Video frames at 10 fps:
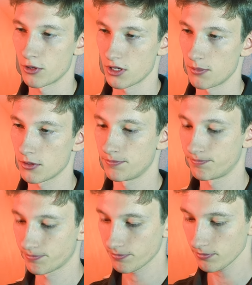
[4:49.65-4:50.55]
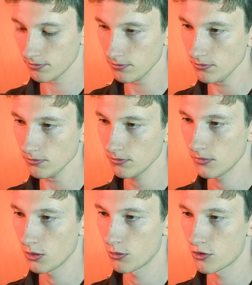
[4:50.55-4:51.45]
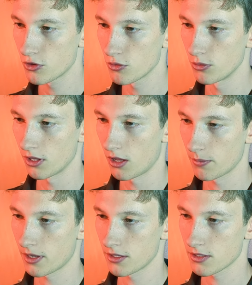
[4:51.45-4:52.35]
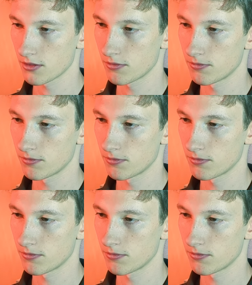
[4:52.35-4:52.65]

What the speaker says: example, which you will help answer.